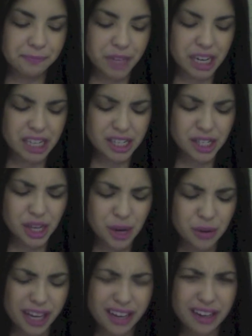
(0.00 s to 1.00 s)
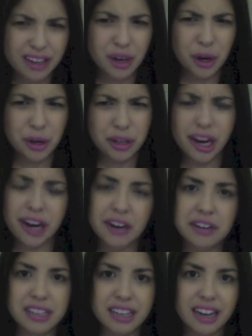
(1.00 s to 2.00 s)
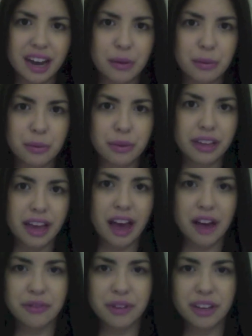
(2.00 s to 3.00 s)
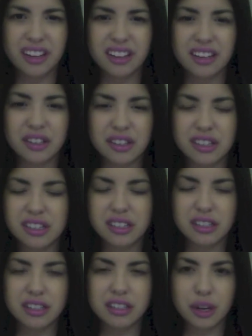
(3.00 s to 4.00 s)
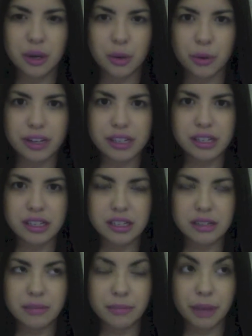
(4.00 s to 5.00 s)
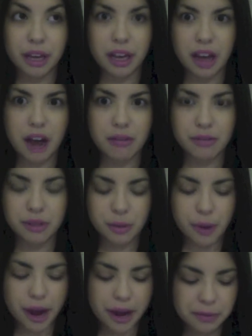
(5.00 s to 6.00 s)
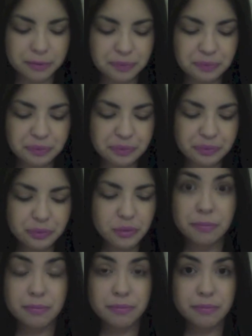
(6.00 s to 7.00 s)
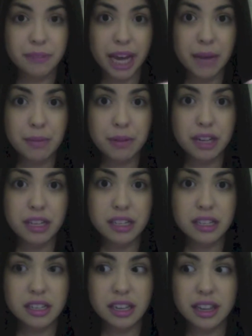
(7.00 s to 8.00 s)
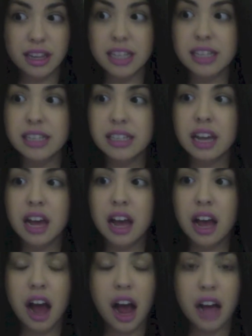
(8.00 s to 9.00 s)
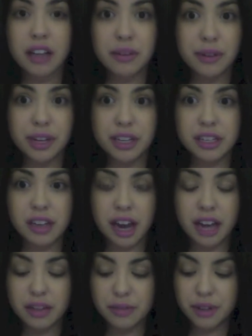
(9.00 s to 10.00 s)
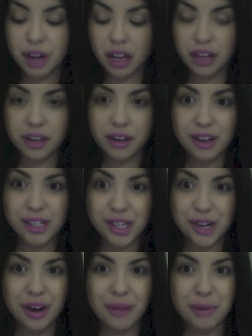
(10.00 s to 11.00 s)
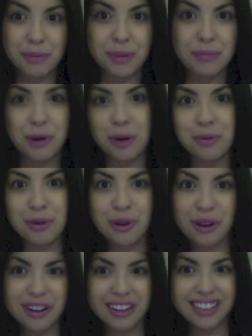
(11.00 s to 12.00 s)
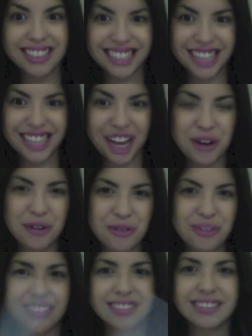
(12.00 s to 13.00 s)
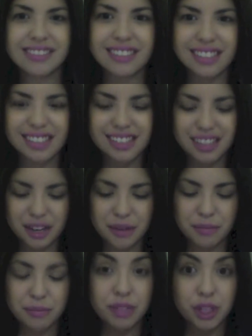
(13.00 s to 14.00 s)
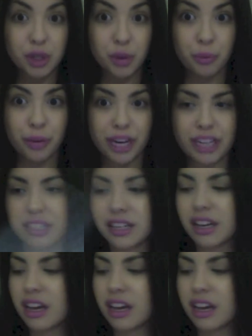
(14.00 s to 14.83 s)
And so like curling irons can get really heavy and it just annoys me after a while. A plus to this. I love it. I love the color. Also, I'm a big purple girl, so this um, is great.